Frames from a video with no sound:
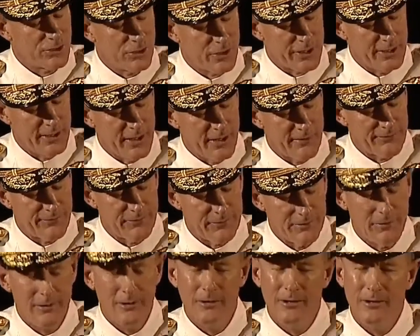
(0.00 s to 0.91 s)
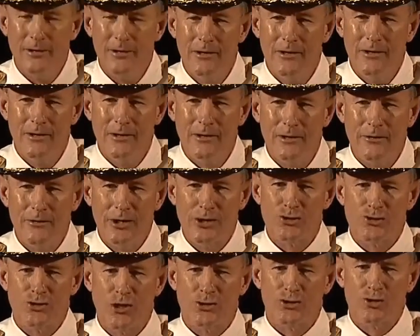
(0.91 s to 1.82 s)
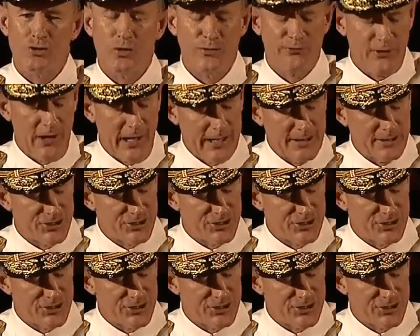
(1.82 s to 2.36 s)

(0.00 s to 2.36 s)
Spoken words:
good enough. The instructors would find